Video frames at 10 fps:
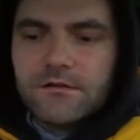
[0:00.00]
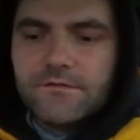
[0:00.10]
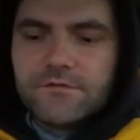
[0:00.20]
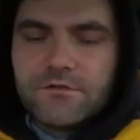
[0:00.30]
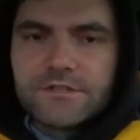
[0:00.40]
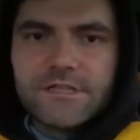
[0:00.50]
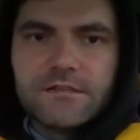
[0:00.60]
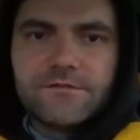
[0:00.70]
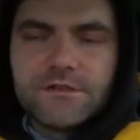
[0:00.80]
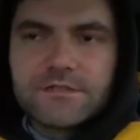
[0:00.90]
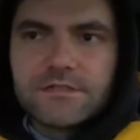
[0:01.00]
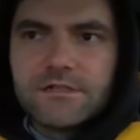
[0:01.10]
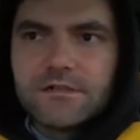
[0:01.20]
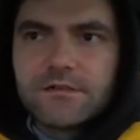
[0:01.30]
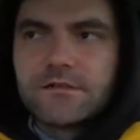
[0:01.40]
Of course, at the first
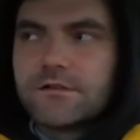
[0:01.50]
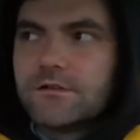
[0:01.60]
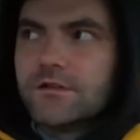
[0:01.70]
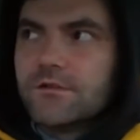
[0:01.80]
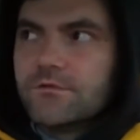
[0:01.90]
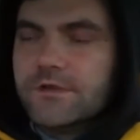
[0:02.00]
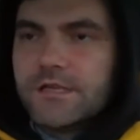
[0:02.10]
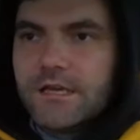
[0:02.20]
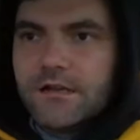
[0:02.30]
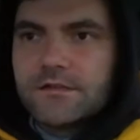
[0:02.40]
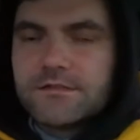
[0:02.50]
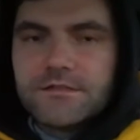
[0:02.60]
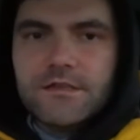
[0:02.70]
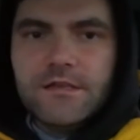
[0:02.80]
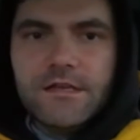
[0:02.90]
look we cannot
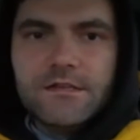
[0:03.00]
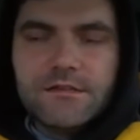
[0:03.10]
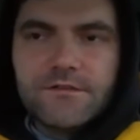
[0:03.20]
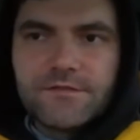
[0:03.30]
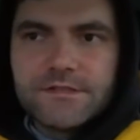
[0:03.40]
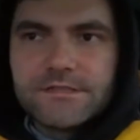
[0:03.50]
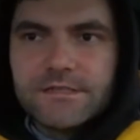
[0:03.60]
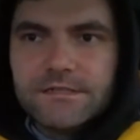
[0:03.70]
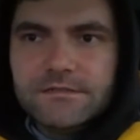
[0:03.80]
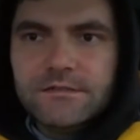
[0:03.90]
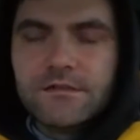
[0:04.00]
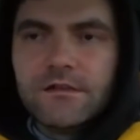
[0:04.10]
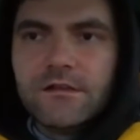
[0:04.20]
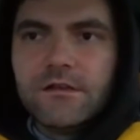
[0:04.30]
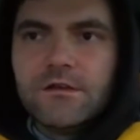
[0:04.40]
see any differences,
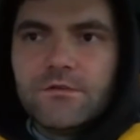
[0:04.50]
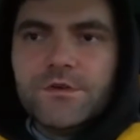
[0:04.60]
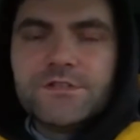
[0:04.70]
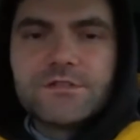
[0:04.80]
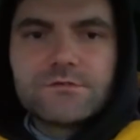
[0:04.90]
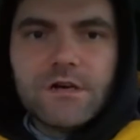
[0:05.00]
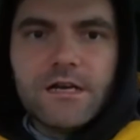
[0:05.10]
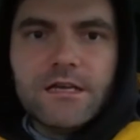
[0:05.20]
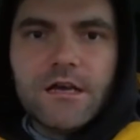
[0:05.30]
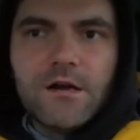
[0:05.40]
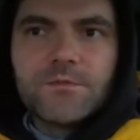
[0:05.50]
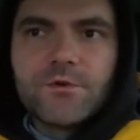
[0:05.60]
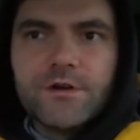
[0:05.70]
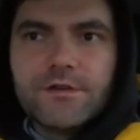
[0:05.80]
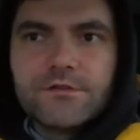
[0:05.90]
which is why I'm
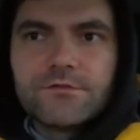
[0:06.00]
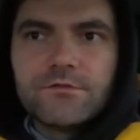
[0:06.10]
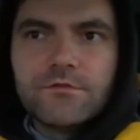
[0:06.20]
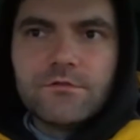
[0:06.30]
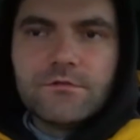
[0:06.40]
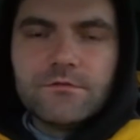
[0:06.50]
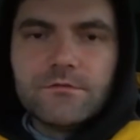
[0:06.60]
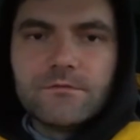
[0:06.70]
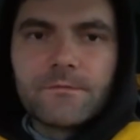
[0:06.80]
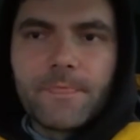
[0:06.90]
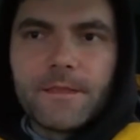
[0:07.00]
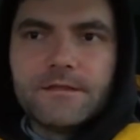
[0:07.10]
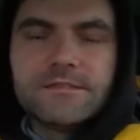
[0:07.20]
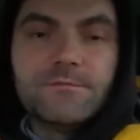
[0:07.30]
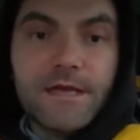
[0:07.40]
going to
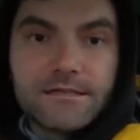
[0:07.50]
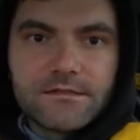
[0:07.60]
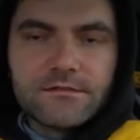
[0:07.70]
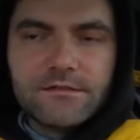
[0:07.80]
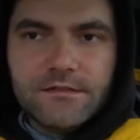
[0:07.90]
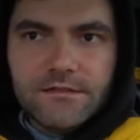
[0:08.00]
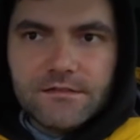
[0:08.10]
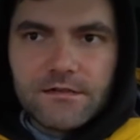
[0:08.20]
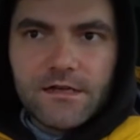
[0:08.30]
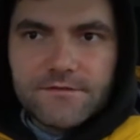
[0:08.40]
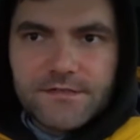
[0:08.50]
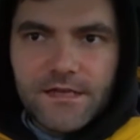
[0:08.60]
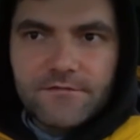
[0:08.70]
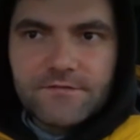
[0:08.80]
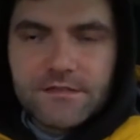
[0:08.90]
dismantle the
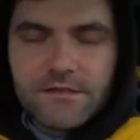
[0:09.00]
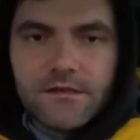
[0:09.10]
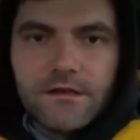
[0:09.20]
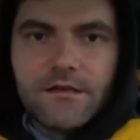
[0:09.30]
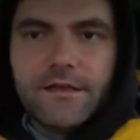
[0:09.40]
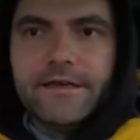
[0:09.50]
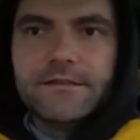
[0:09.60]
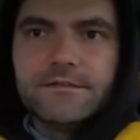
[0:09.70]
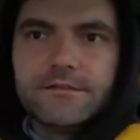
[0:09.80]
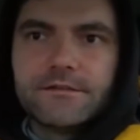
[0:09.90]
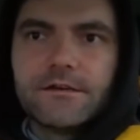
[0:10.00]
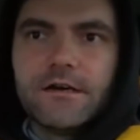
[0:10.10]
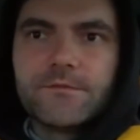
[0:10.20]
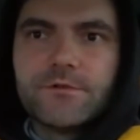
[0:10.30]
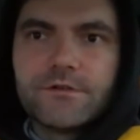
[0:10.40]
driveshaft and
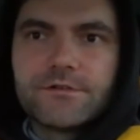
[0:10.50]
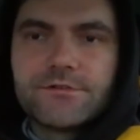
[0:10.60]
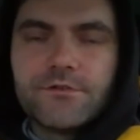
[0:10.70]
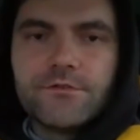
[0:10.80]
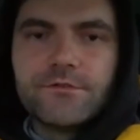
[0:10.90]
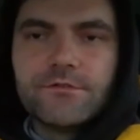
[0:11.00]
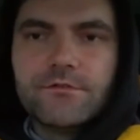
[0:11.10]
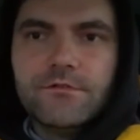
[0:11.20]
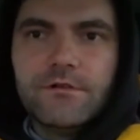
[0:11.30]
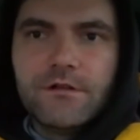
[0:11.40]
I'm going to show you